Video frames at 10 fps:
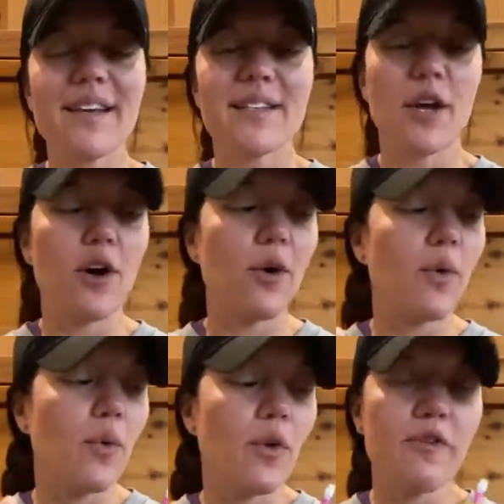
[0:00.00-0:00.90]

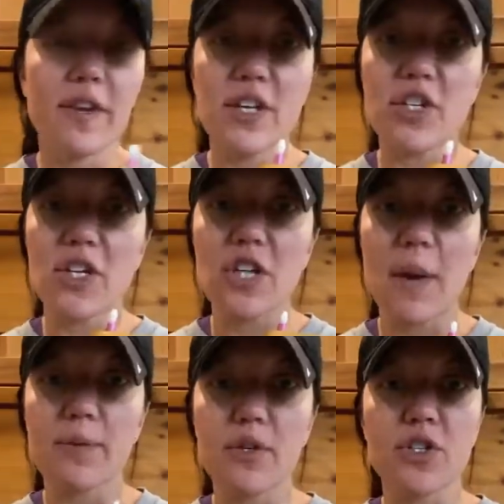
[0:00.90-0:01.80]
so we're finishing
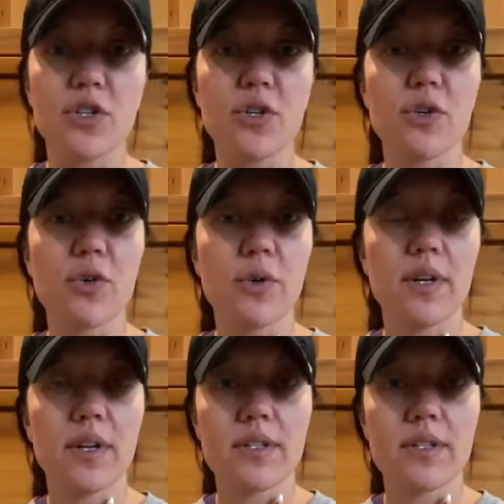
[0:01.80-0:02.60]
chapter two,